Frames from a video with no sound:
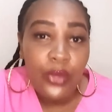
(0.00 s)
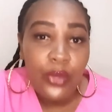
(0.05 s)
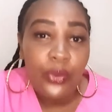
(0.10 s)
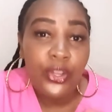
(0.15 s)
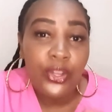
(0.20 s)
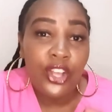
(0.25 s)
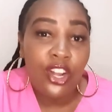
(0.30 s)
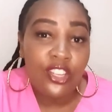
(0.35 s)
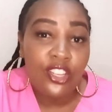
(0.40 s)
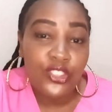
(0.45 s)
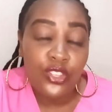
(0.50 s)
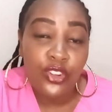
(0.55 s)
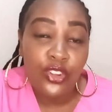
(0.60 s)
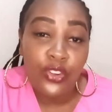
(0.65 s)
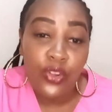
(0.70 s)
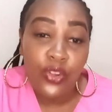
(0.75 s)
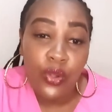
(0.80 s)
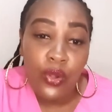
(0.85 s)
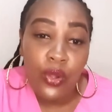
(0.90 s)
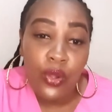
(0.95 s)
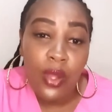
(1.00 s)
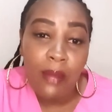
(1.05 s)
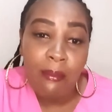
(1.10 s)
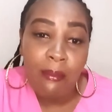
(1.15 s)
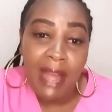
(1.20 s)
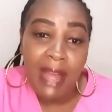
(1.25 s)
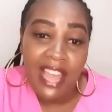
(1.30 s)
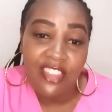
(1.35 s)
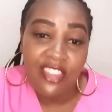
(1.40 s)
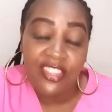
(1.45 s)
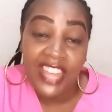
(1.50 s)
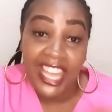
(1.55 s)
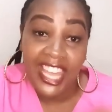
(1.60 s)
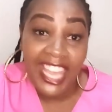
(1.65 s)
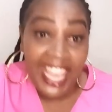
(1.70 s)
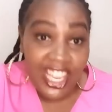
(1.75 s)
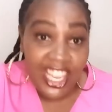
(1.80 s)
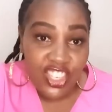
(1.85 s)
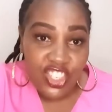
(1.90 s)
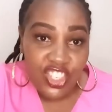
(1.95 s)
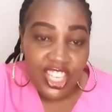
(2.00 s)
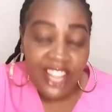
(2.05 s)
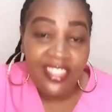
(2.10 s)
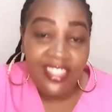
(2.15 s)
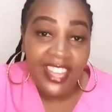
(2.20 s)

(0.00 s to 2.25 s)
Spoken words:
We also go by the age.